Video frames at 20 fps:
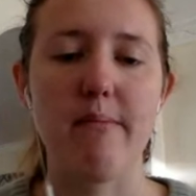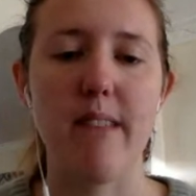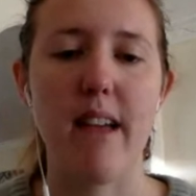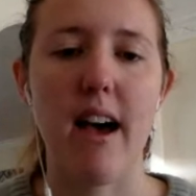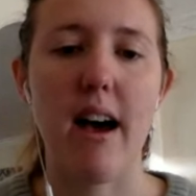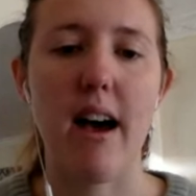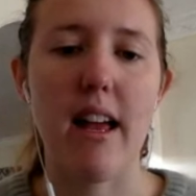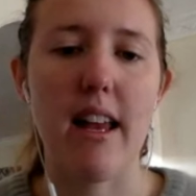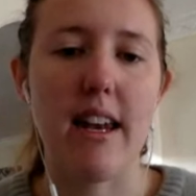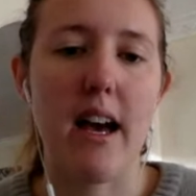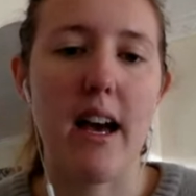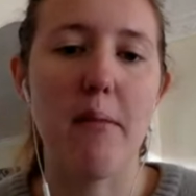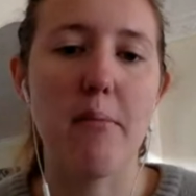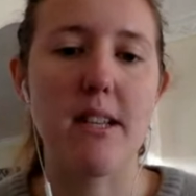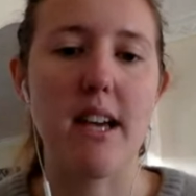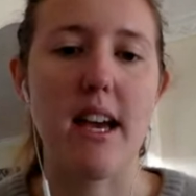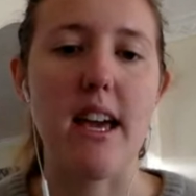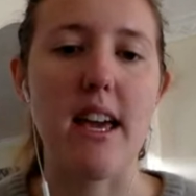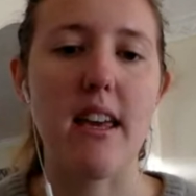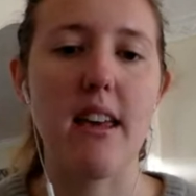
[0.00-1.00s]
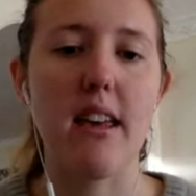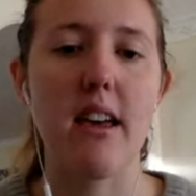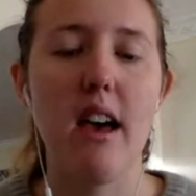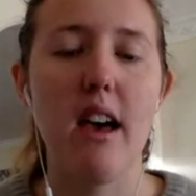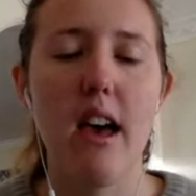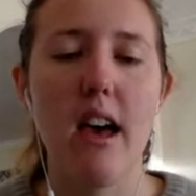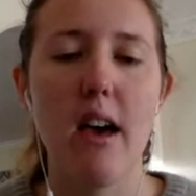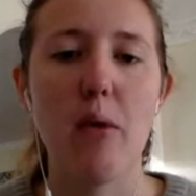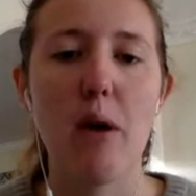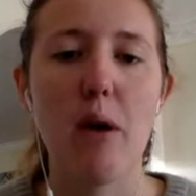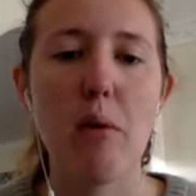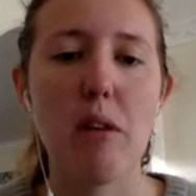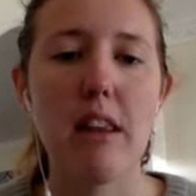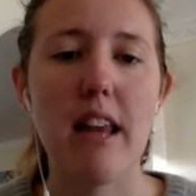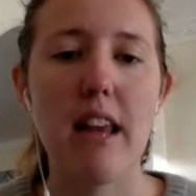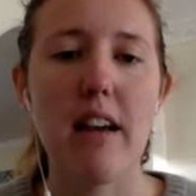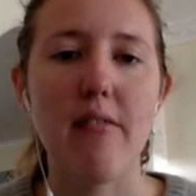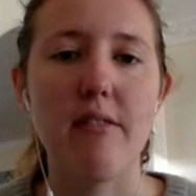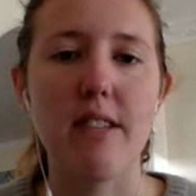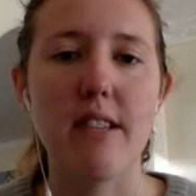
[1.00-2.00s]
uptake, we would
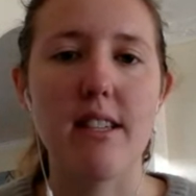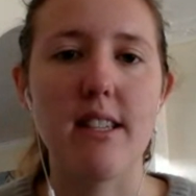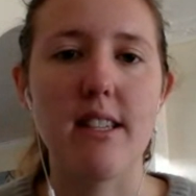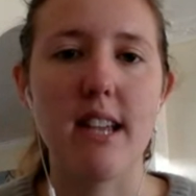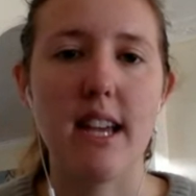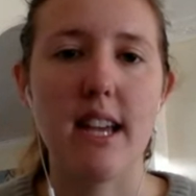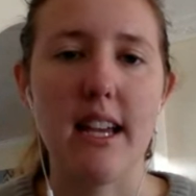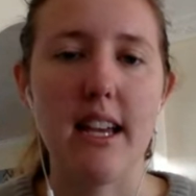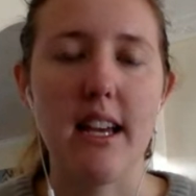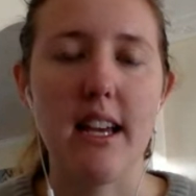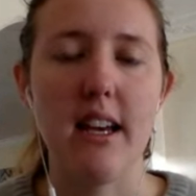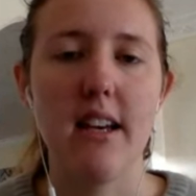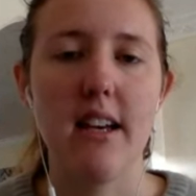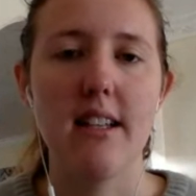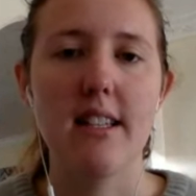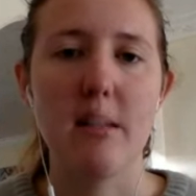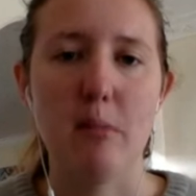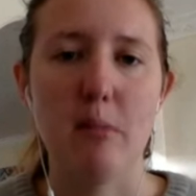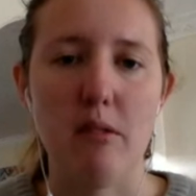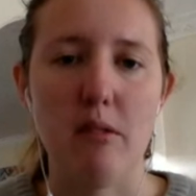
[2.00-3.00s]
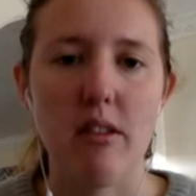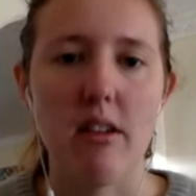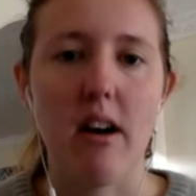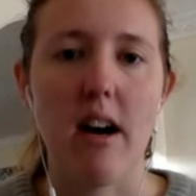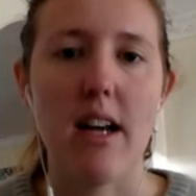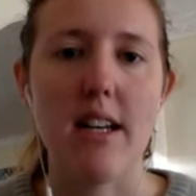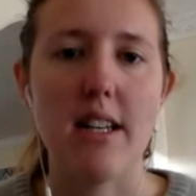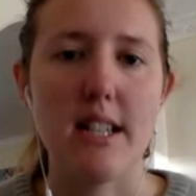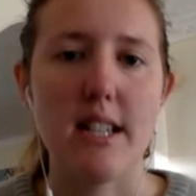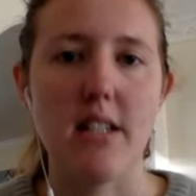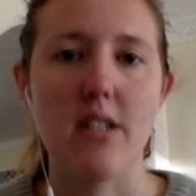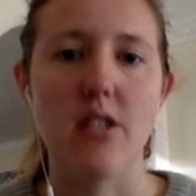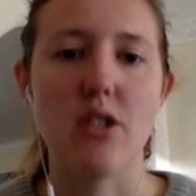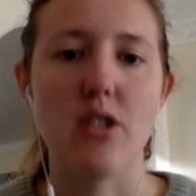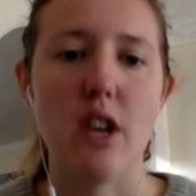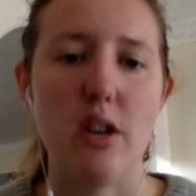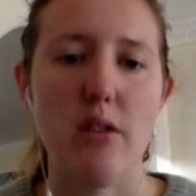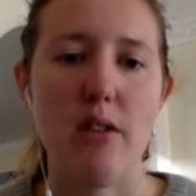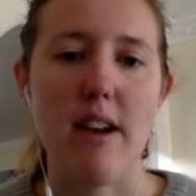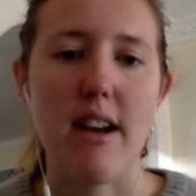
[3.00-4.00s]
love to see some of the ideas
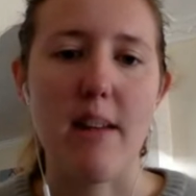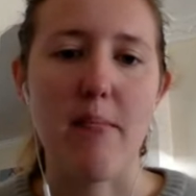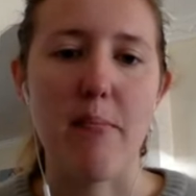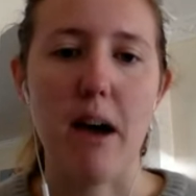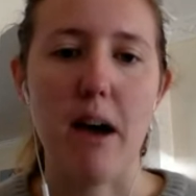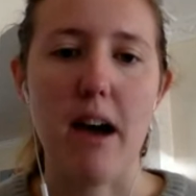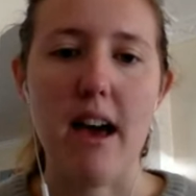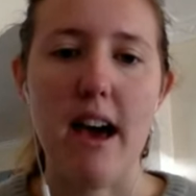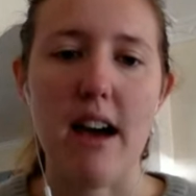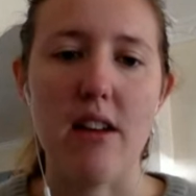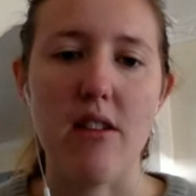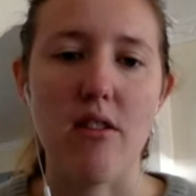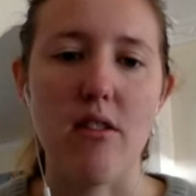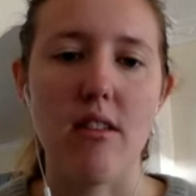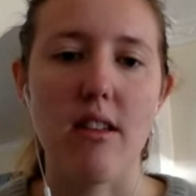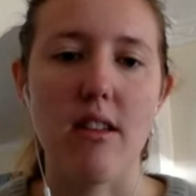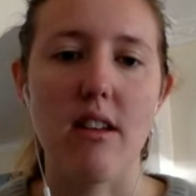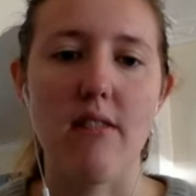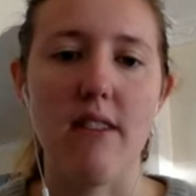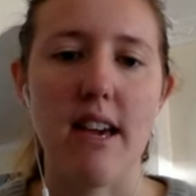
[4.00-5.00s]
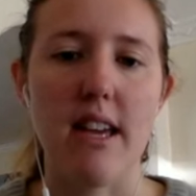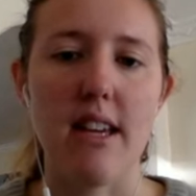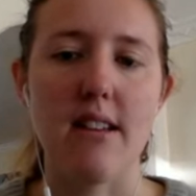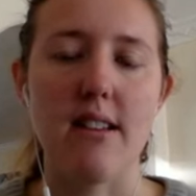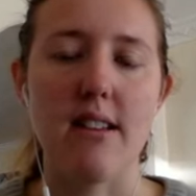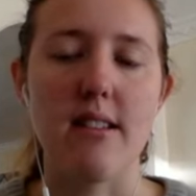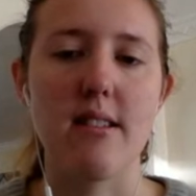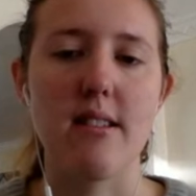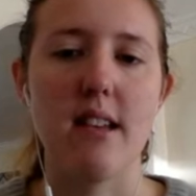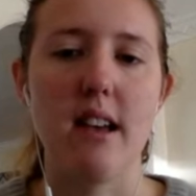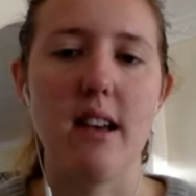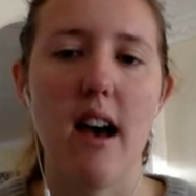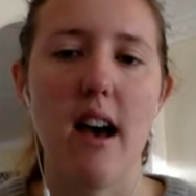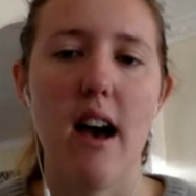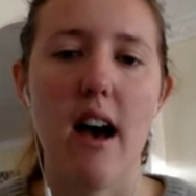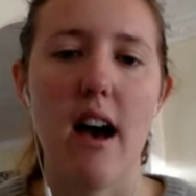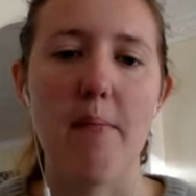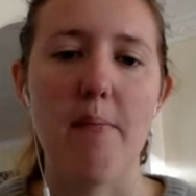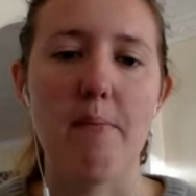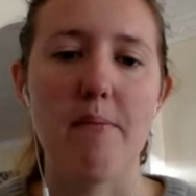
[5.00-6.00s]
generated by our youth innovators
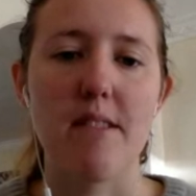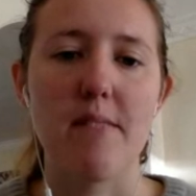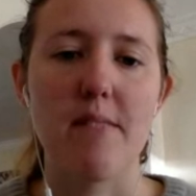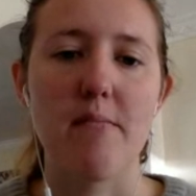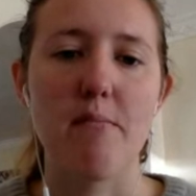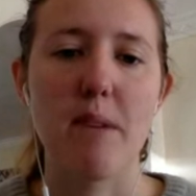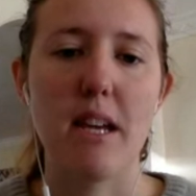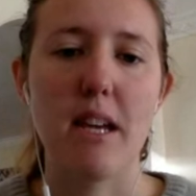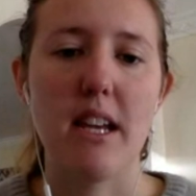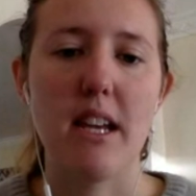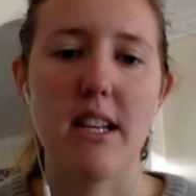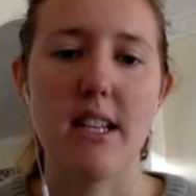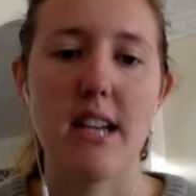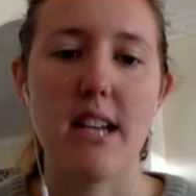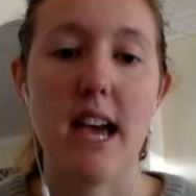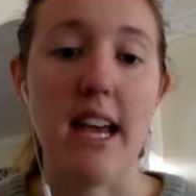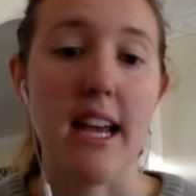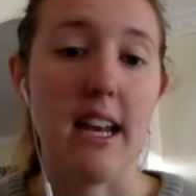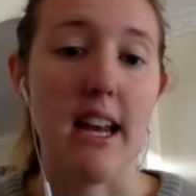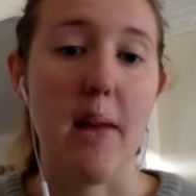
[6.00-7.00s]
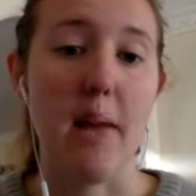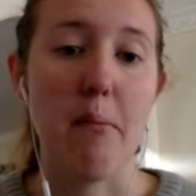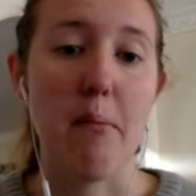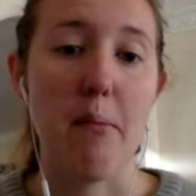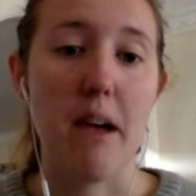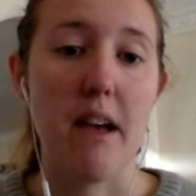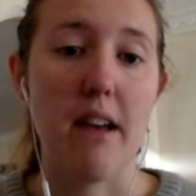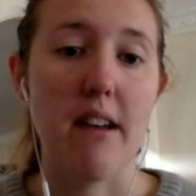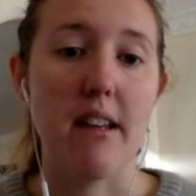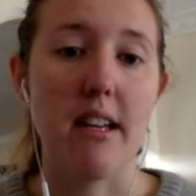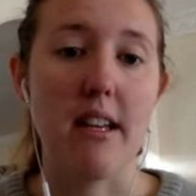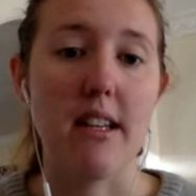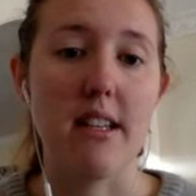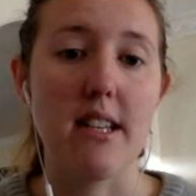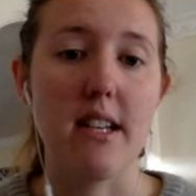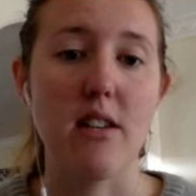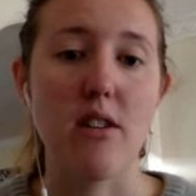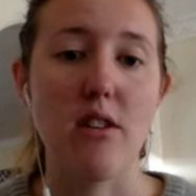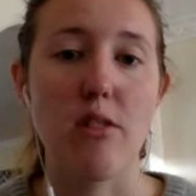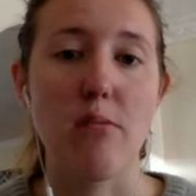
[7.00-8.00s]
be taken up and
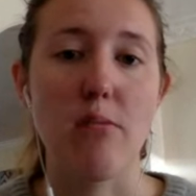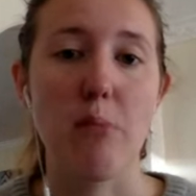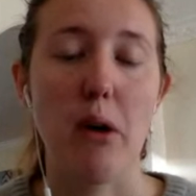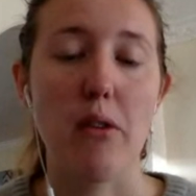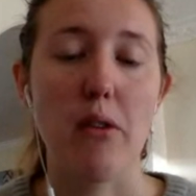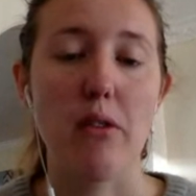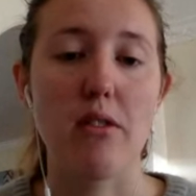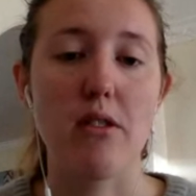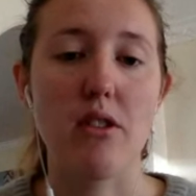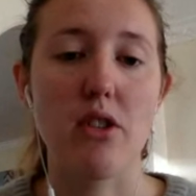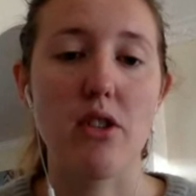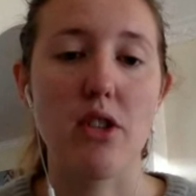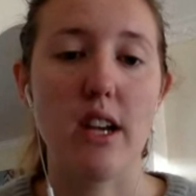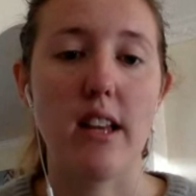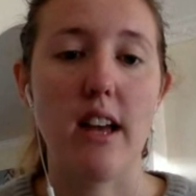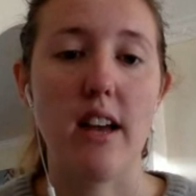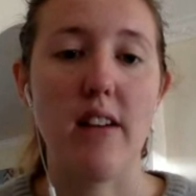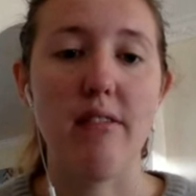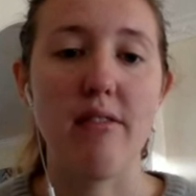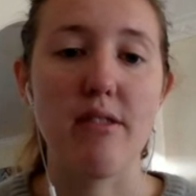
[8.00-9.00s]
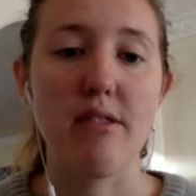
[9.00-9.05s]
continued post GLF.